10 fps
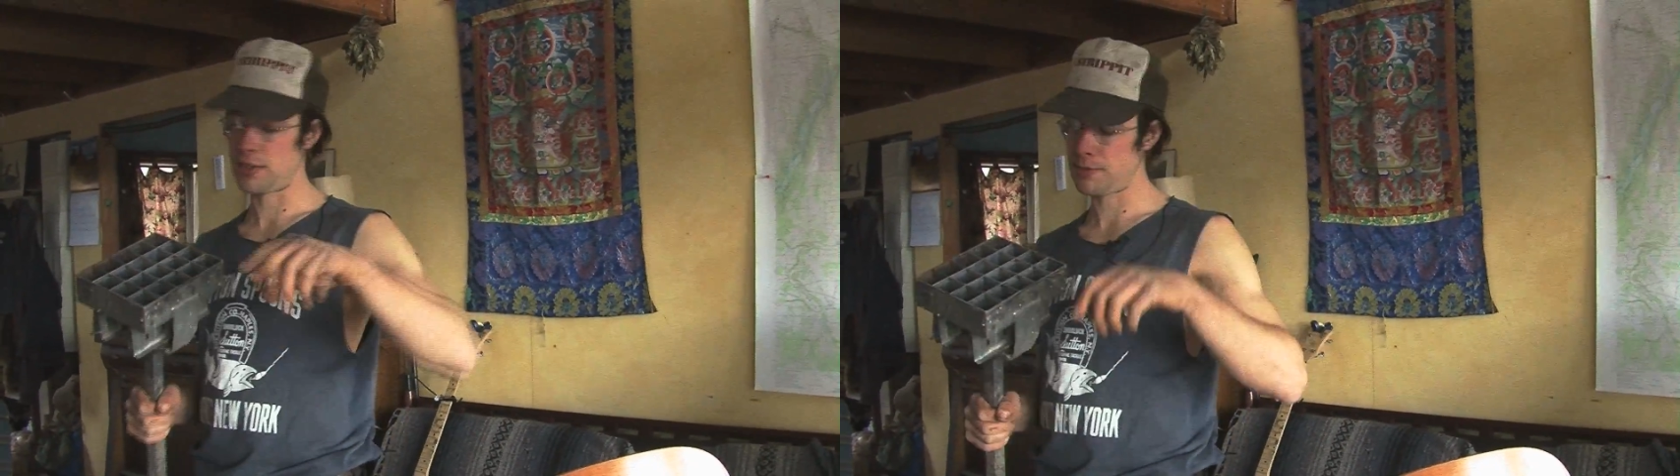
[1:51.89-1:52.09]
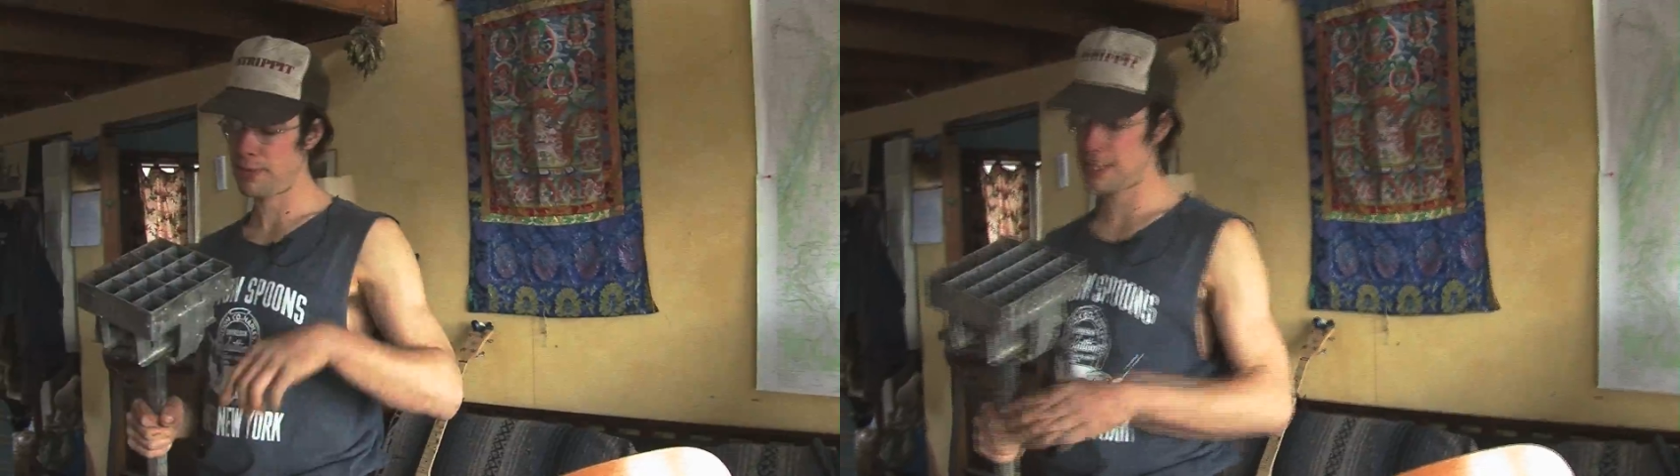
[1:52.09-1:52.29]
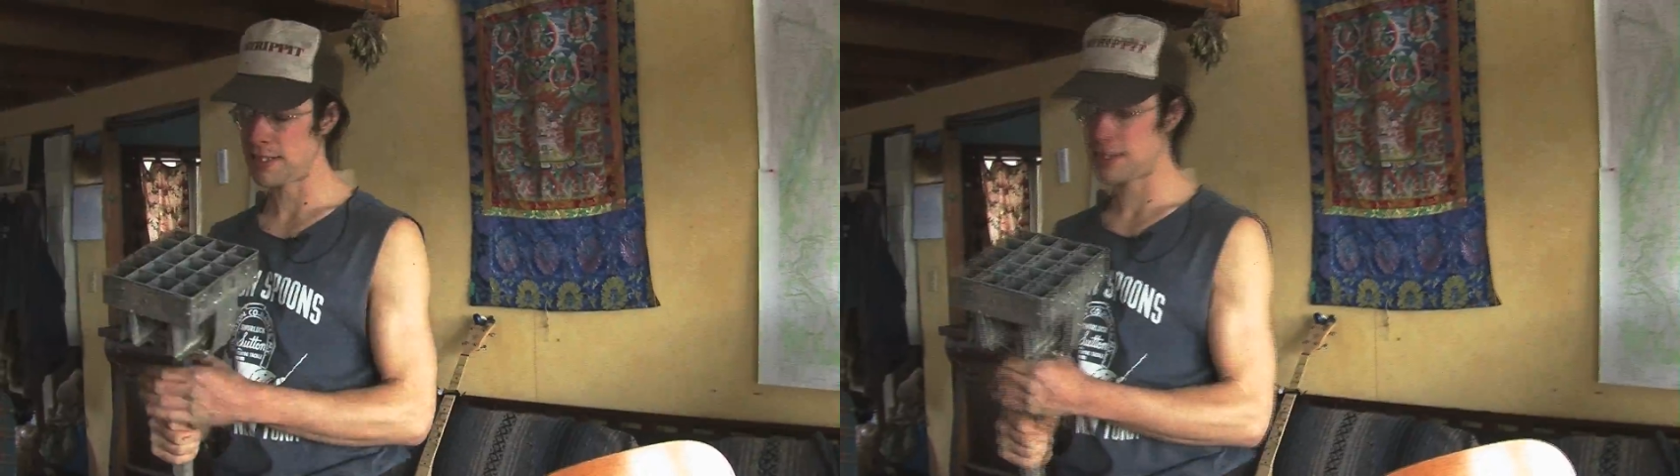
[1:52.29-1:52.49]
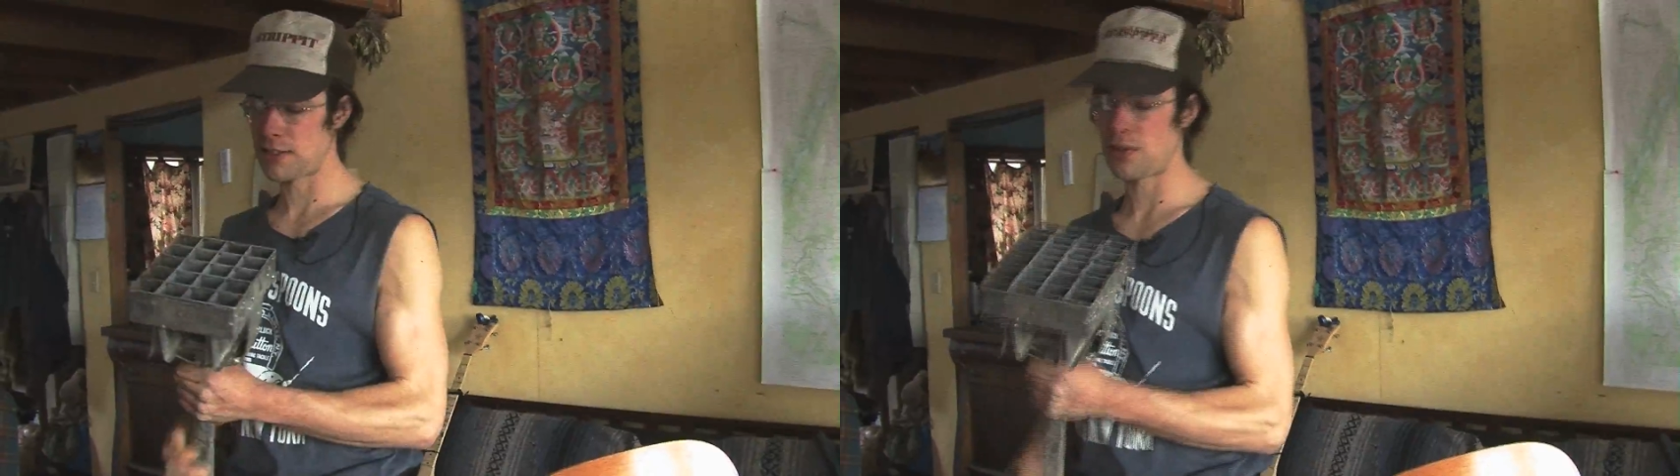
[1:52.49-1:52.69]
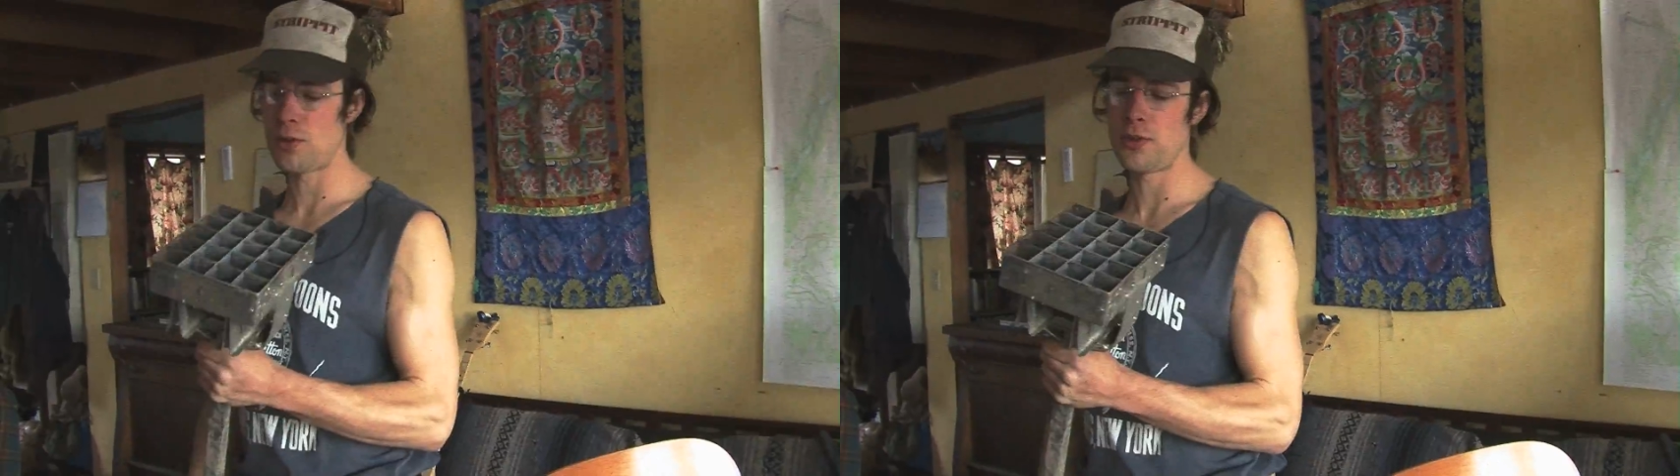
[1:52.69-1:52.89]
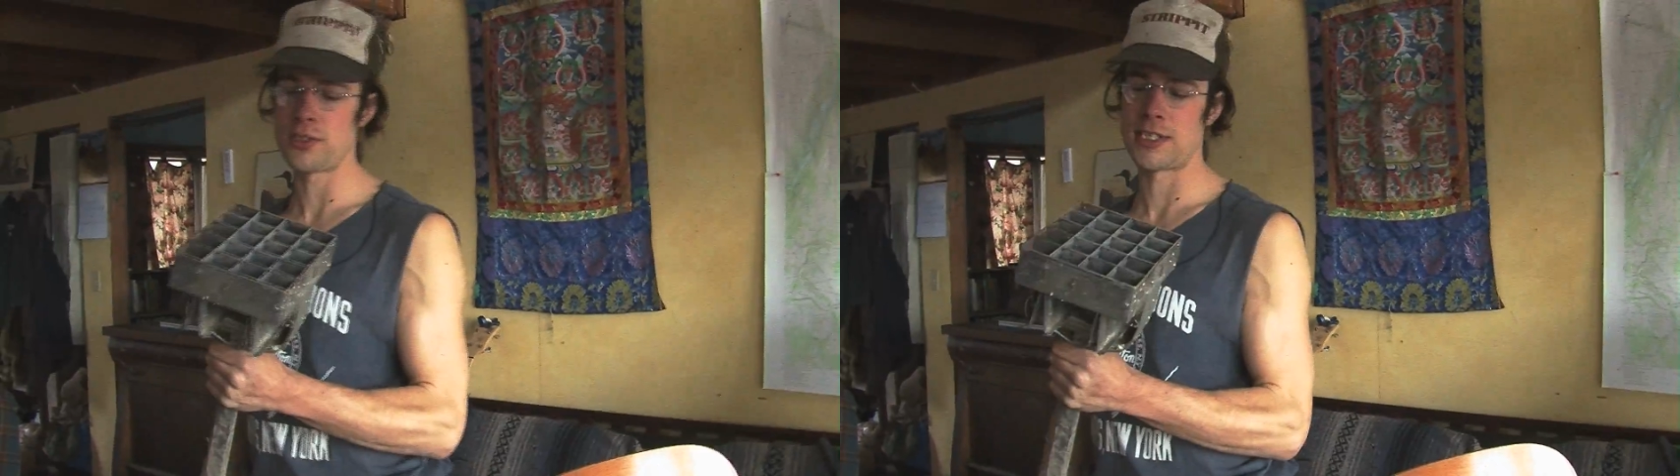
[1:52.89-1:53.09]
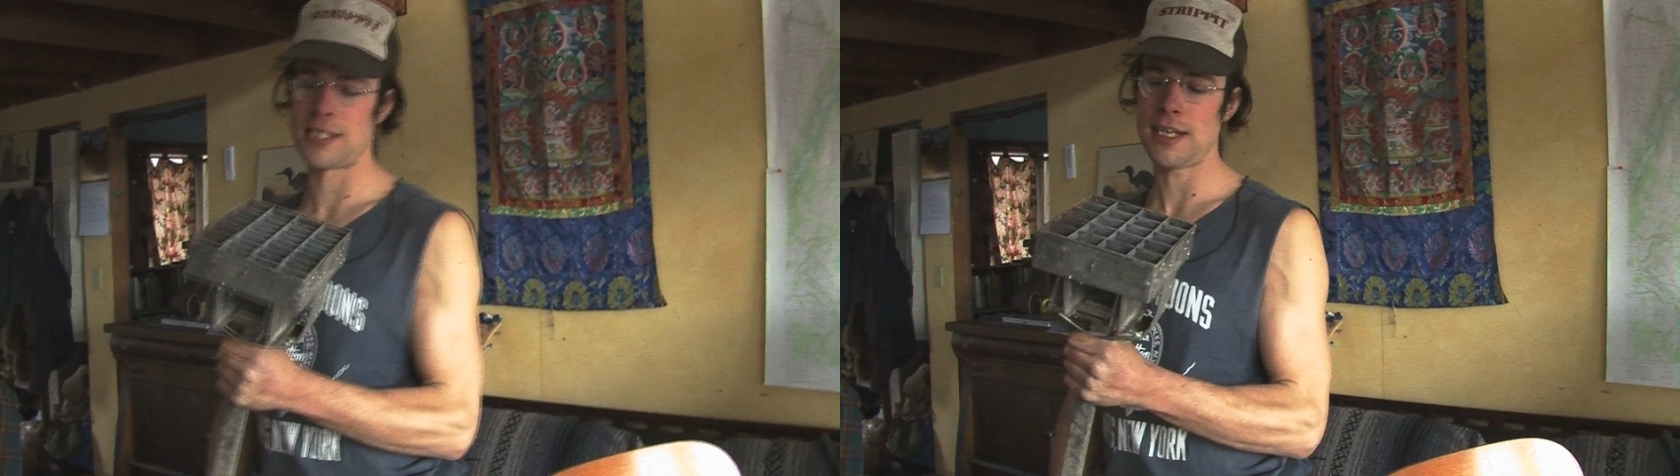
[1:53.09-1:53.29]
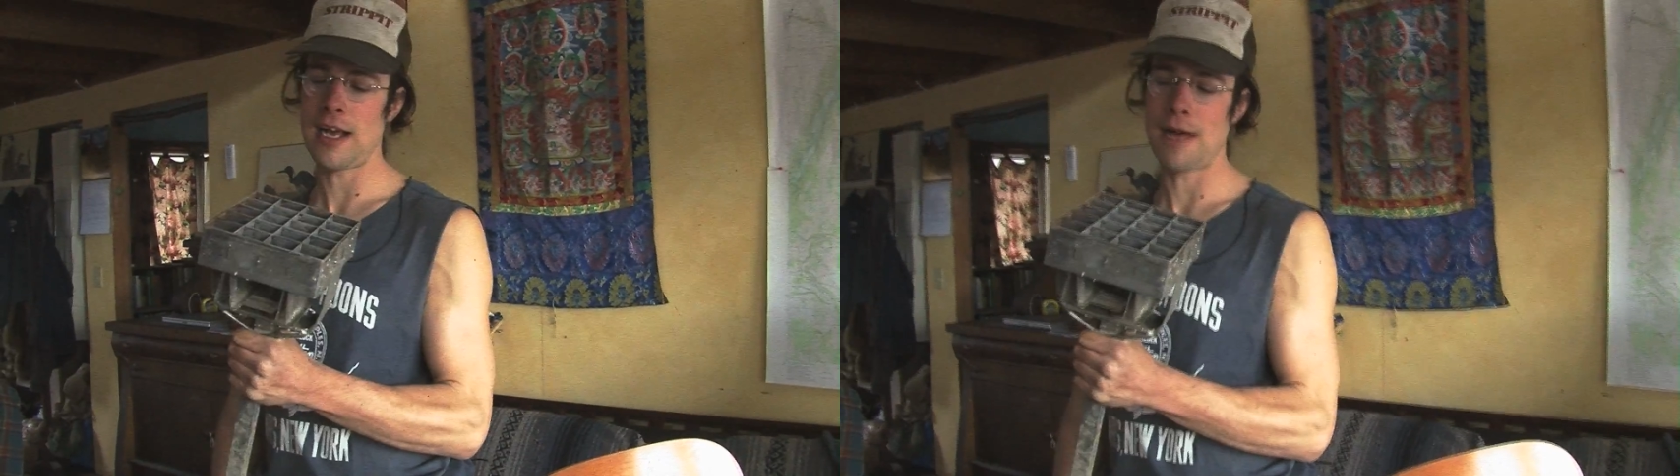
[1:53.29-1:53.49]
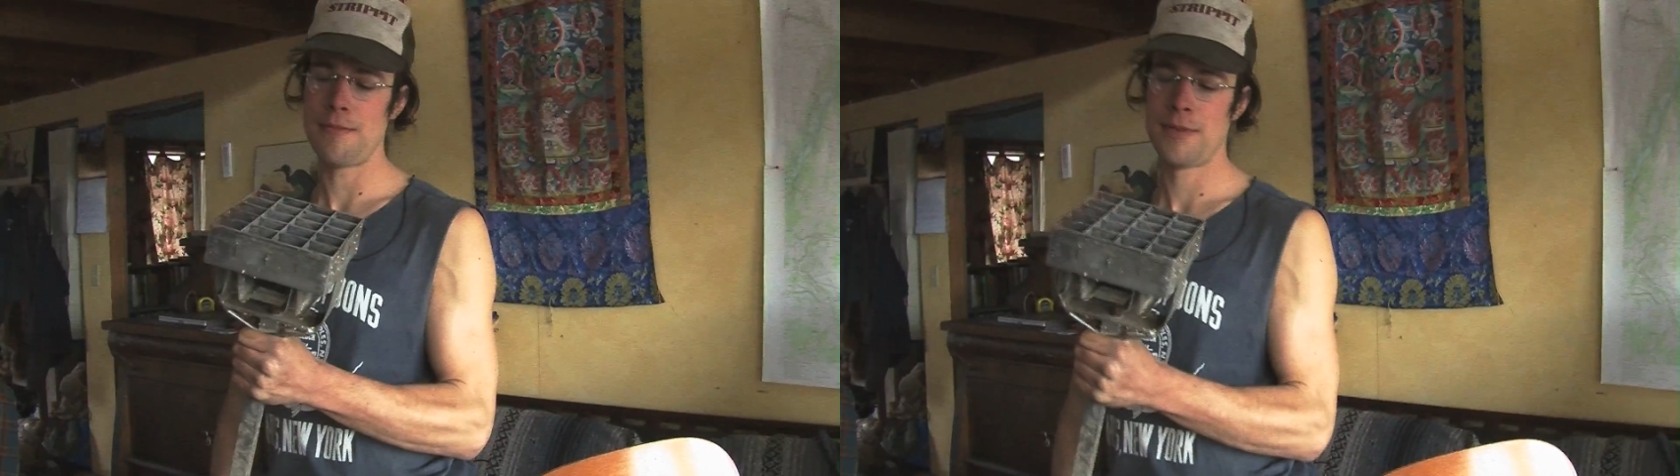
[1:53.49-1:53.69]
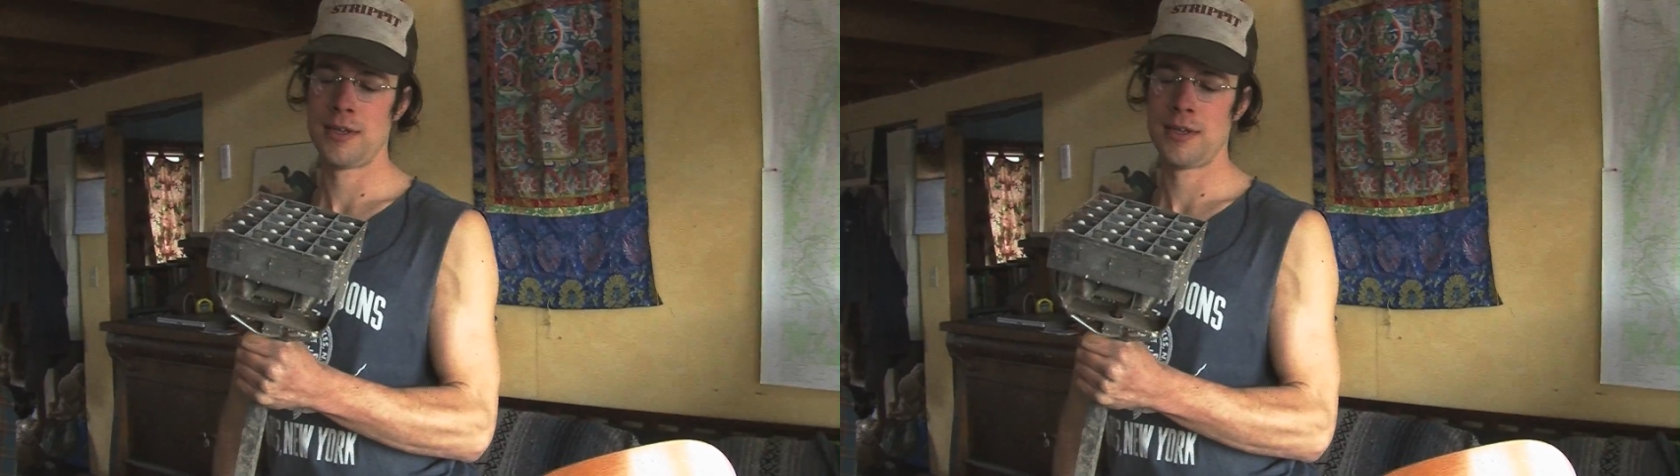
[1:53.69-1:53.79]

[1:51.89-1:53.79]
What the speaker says: this makes these little holes in the top.